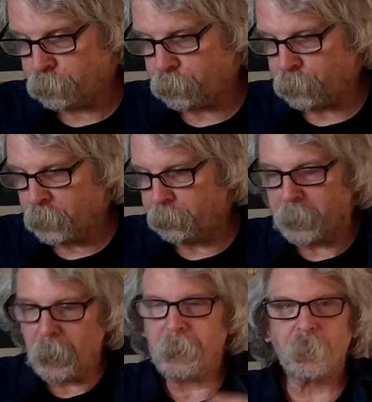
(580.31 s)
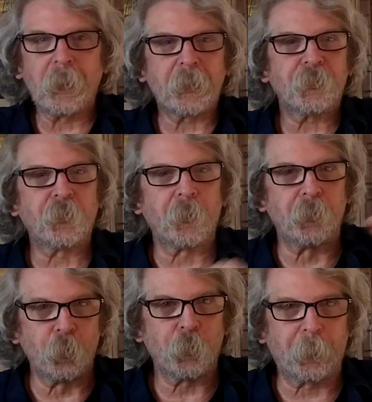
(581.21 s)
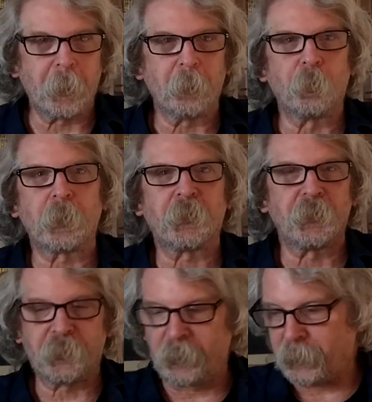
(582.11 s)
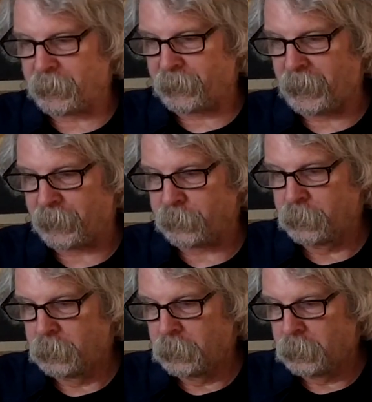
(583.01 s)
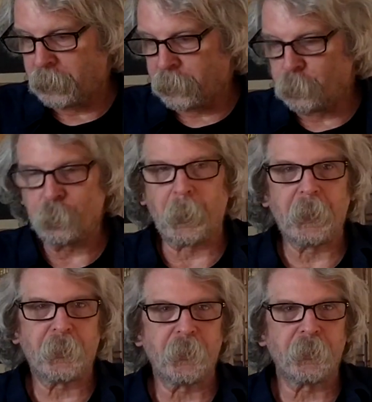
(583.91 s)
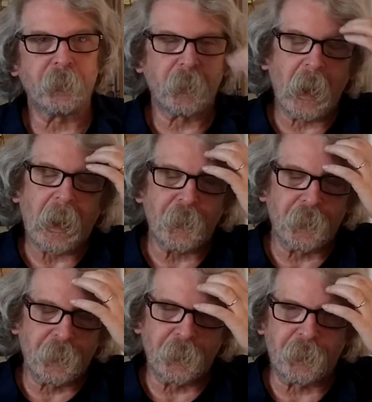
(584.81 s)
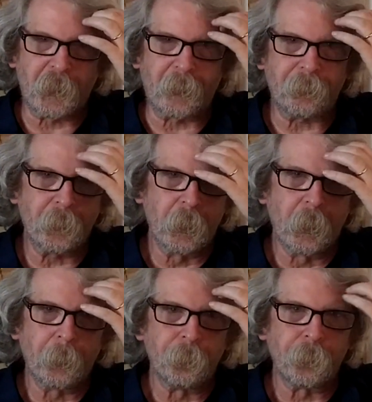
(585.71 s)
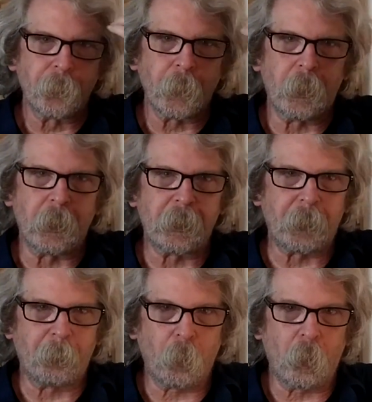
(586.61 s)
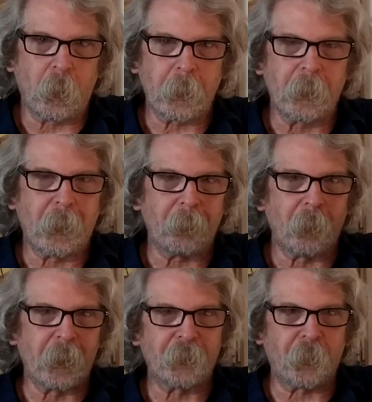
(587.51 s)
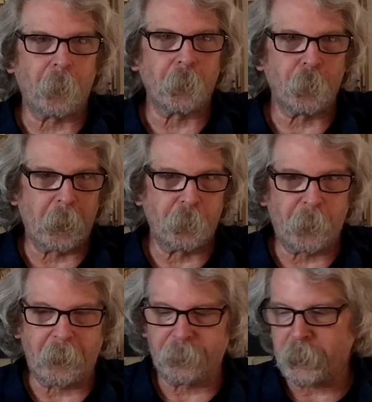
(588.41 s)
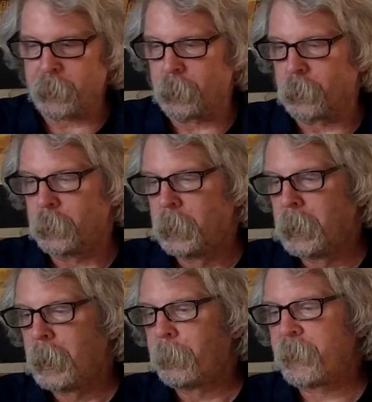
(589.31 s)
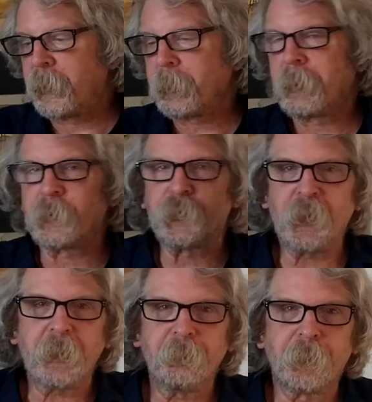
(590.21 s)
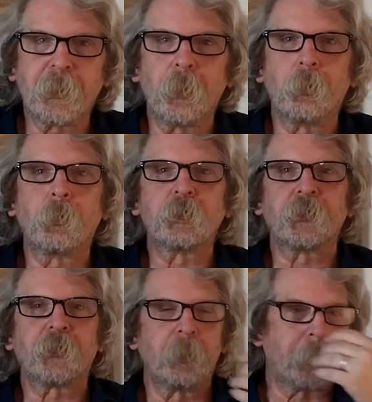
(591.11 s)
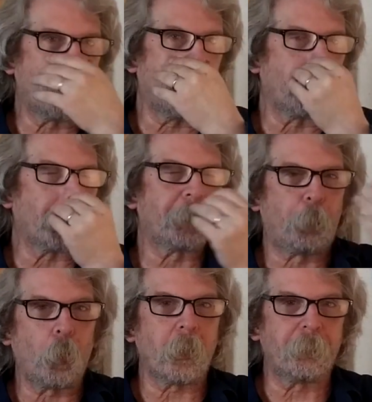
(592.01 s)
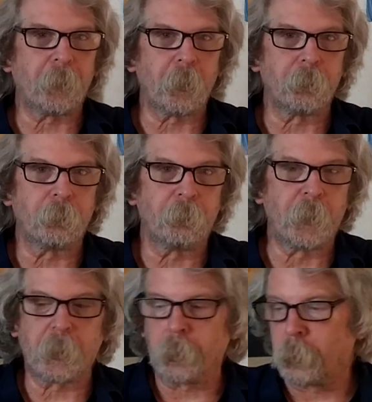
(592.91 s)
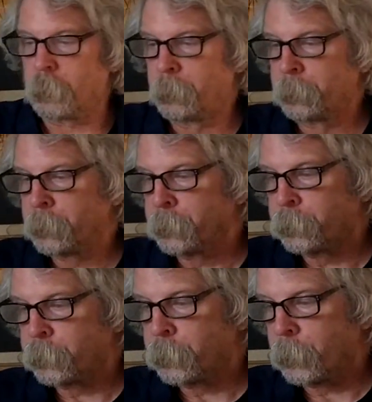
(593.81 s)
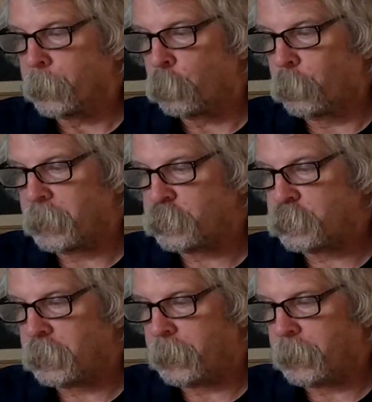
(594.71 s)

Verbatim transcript: But I'll have links to the new spell books and stuff like that, the new races and classes and stuff uh, in my blog, and I'll have links to those when I do that video. But then I'm going to have a second video, which is going to be called the spoiler filled video, which uh,